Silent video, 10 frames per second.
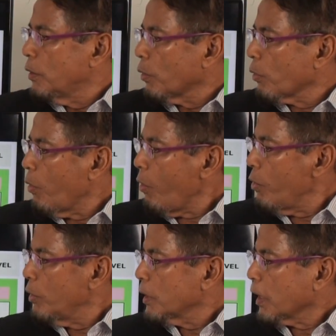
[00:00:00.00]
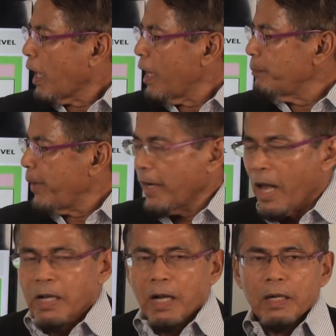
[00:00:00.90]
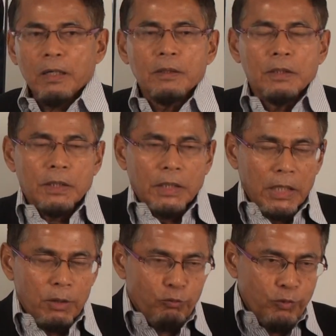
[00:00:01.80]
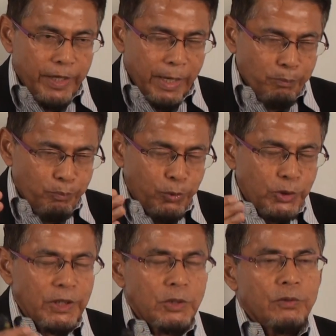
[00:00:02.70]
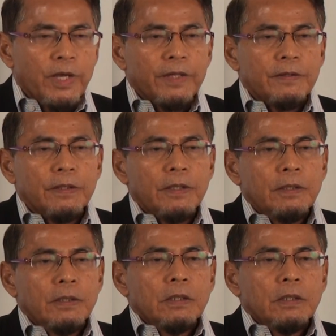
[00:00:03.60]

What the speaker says: roh, qalb and akal, if we can put it together,